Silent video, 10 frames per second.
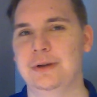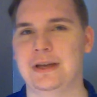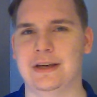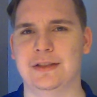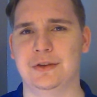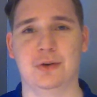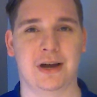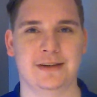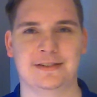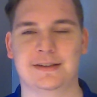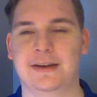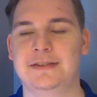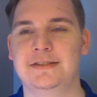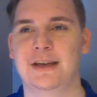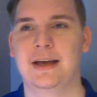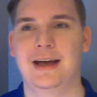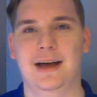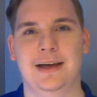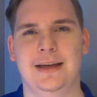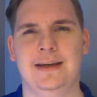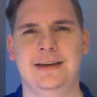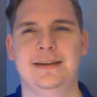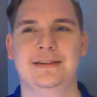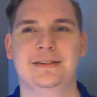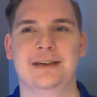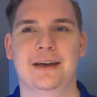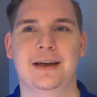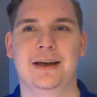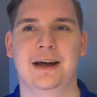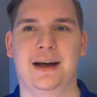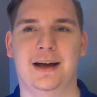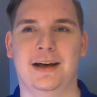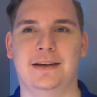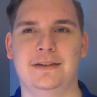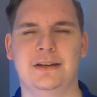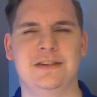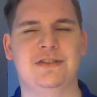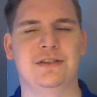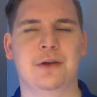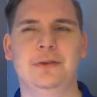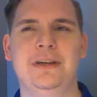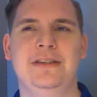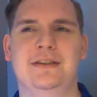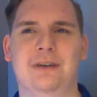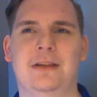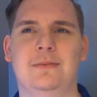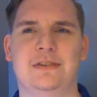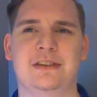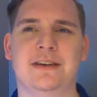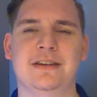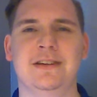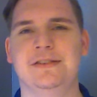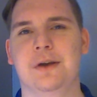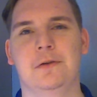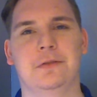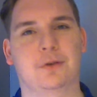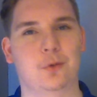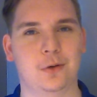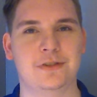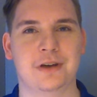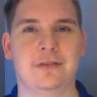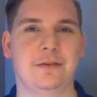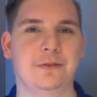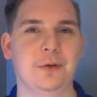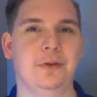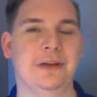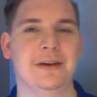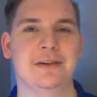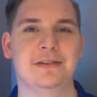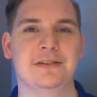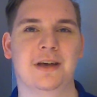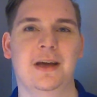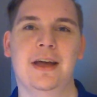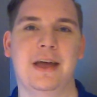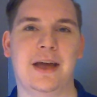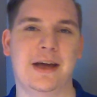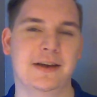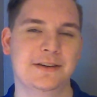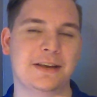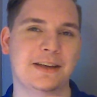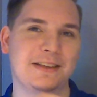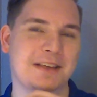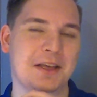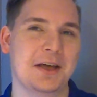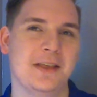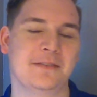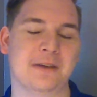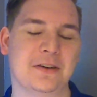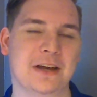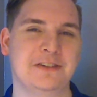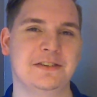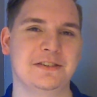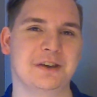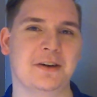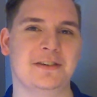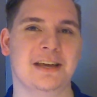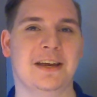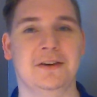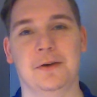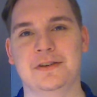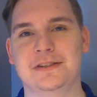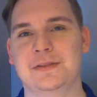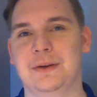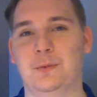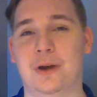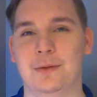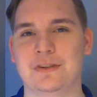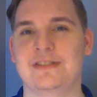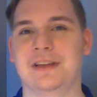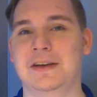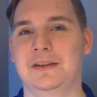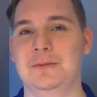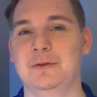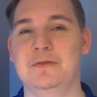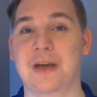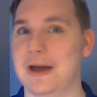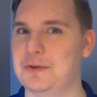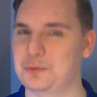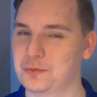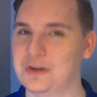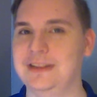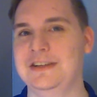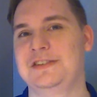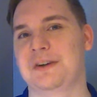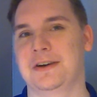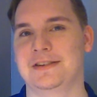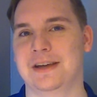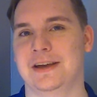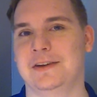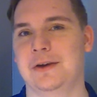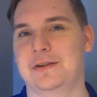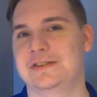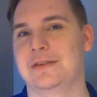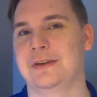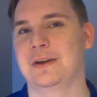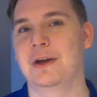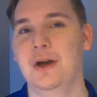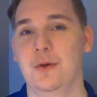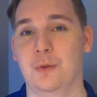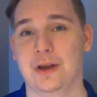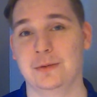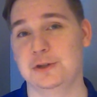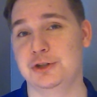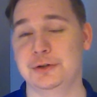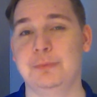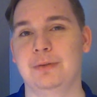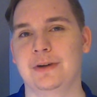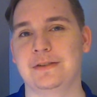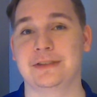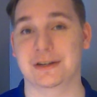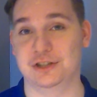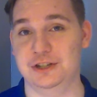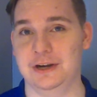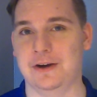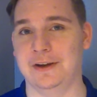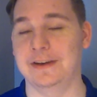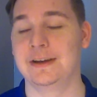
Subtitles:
in the United States. It slowly developed sentience over the course of a few years, and the Foundation started taking notice of it when it would slightly move, and really started taking notice of it when it would shoot birds that shit on it.